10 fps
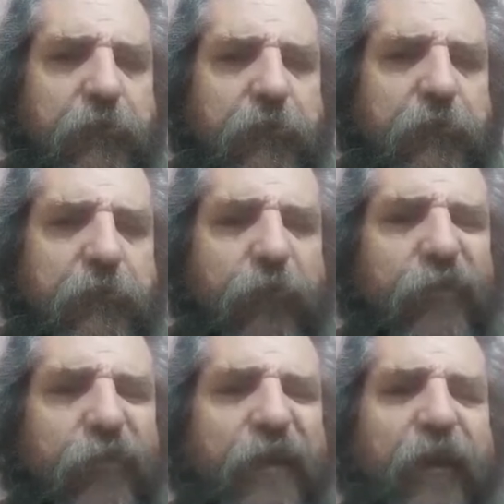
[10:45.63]
more
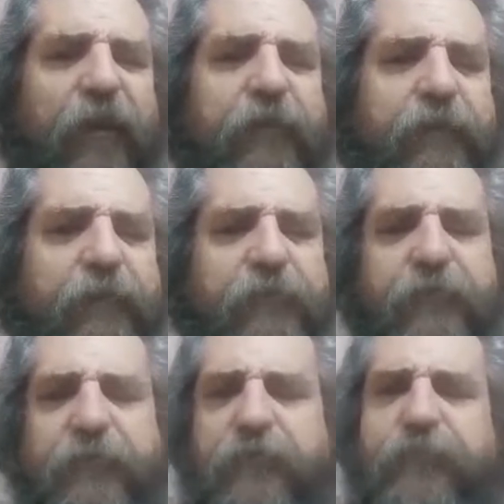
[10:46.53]
chaotic than
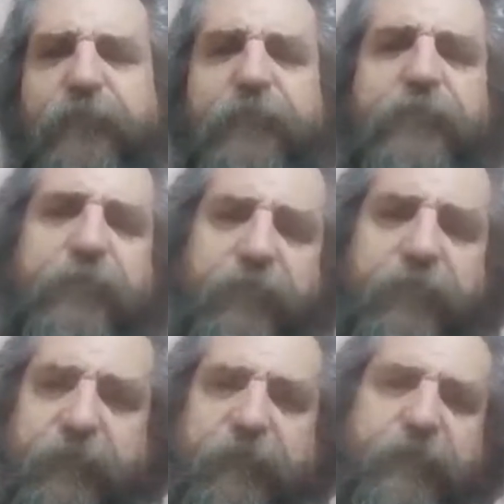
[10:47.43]
Jesus Fish.
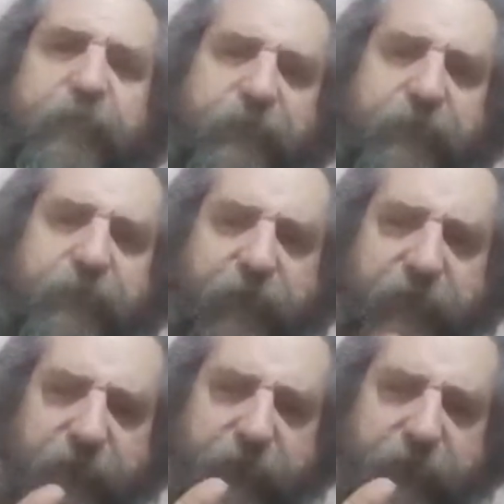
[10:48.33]
Jesus Fish is very